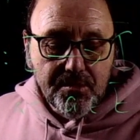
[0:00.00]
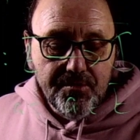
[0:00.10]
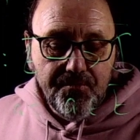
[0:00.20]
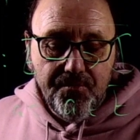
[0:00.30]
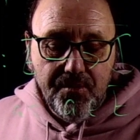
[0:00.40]

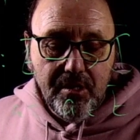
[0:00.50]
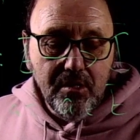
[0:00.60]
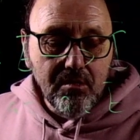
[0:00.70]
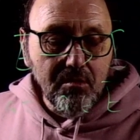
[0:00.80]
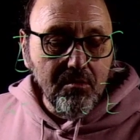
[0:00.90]
v
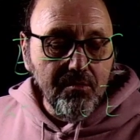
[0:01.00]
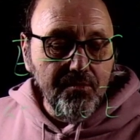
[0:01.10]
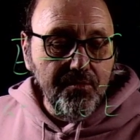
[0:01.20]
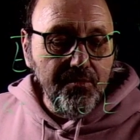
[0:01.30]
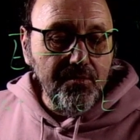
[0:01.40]
of
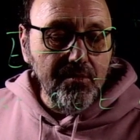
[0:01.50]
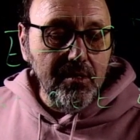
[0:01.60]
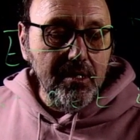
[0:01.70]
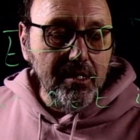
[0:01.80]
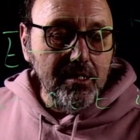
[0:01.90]

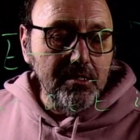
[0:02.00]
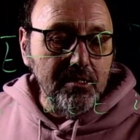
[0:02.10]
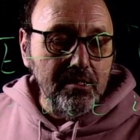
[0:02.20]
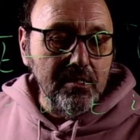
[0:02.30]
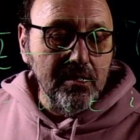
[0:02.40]

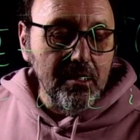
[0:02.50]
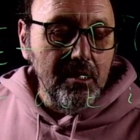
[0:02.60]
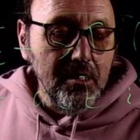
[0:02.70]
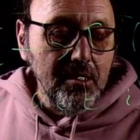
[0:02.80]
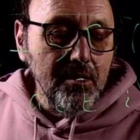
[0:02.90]
x
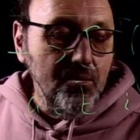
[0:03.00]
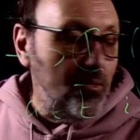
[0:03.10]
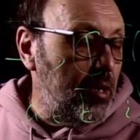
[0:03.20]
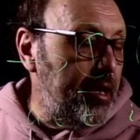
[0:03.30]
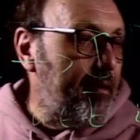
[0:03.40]
y.